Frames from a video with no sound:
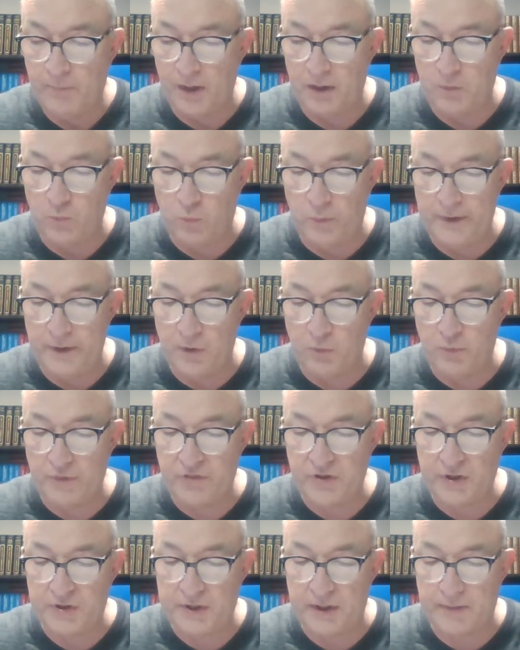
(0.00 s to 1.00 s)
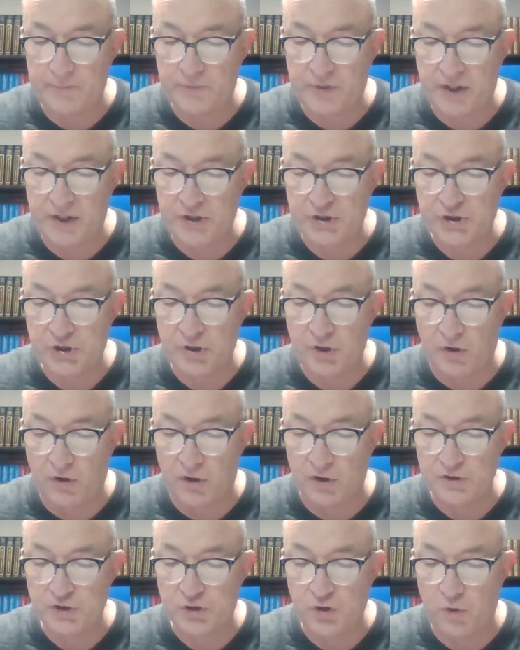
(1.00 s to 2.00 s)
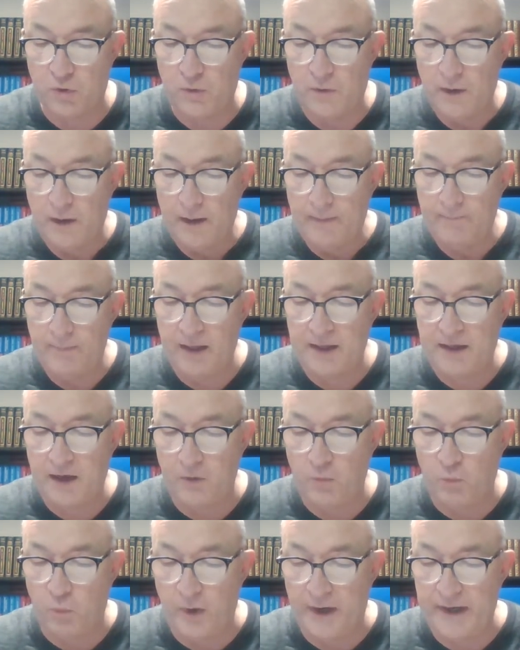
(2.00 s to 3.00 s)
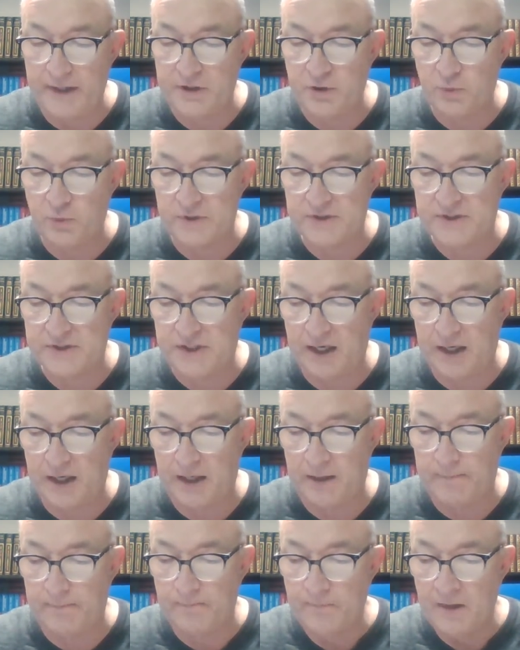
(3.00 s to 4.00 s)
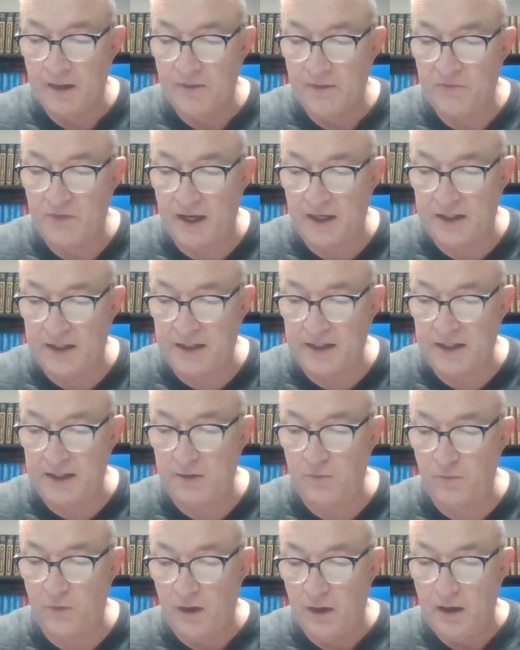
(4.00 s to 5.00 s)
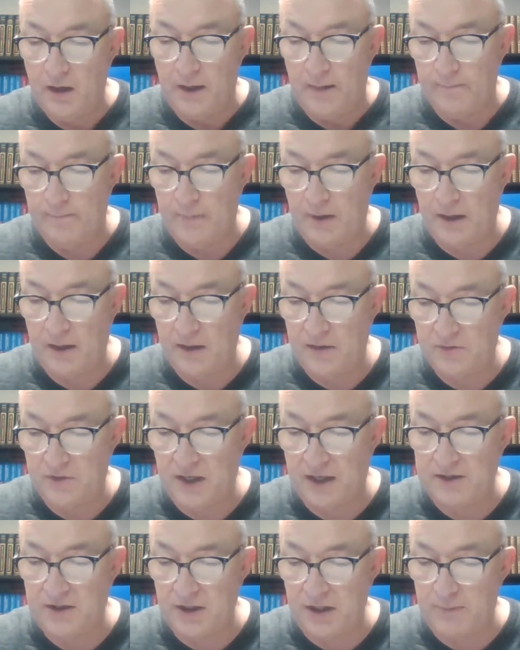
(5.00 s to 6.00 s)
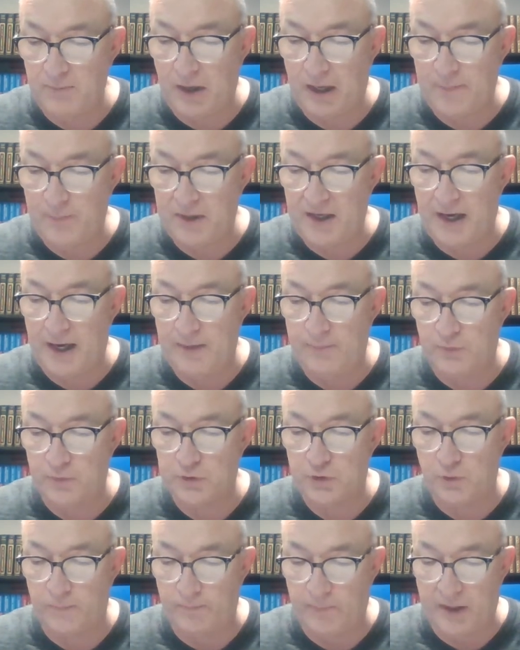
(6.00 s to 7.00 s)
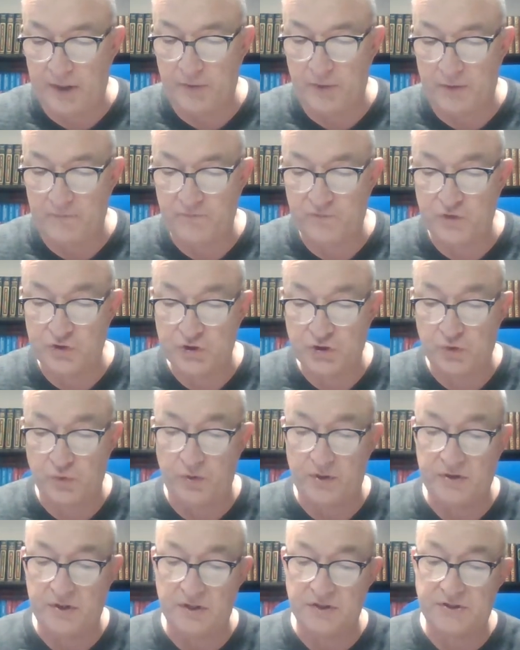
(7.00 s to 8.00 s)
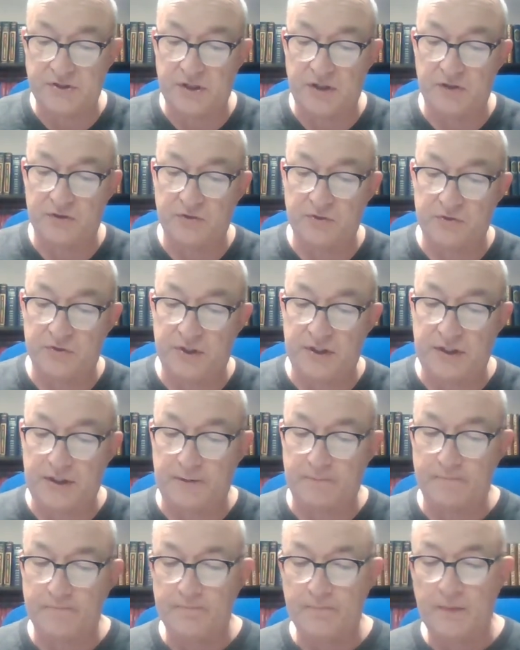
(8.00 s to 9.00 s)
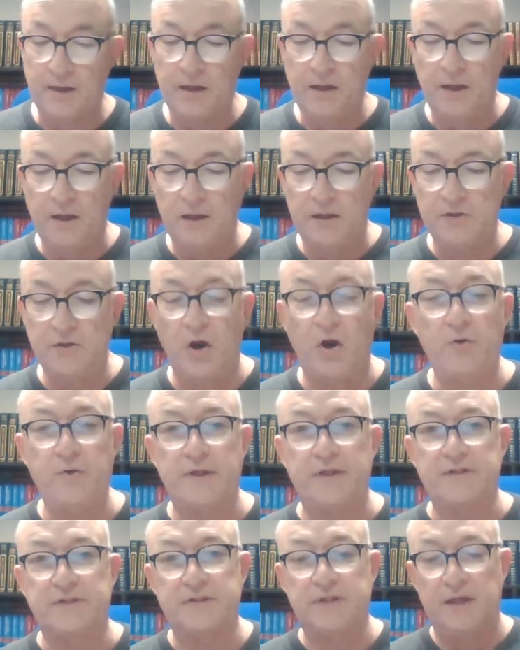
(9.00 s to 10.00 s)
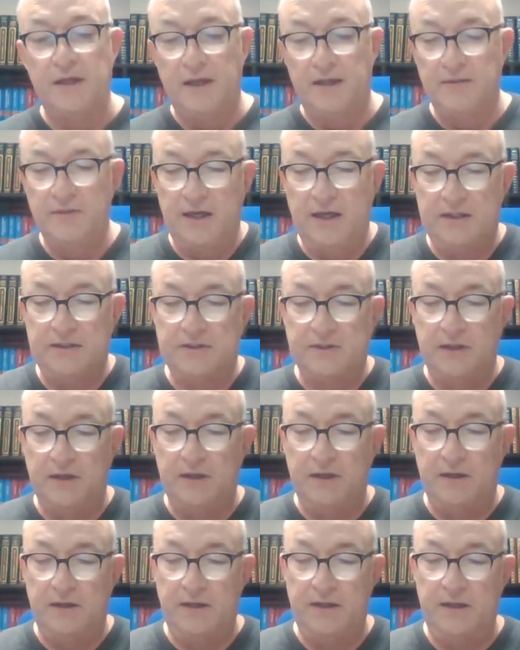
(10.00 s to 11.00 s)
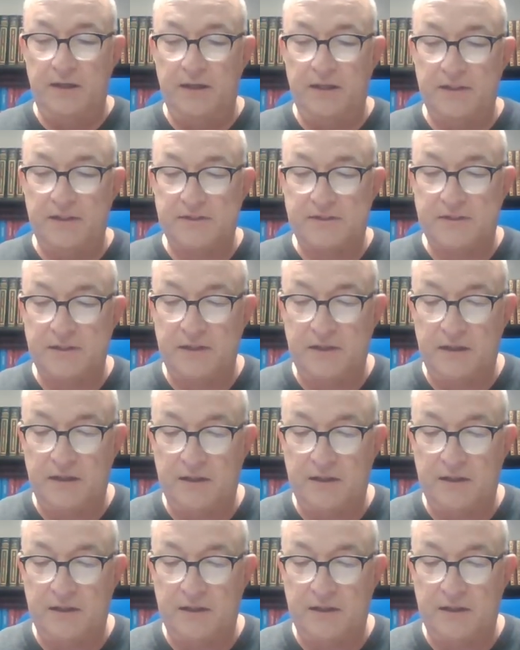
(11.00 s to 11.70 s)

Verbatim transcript: but will with the temptation also make a way to escape that he uh, that ye may be able to bear it. 1 Corinthians 10 13. Notice that uh, it is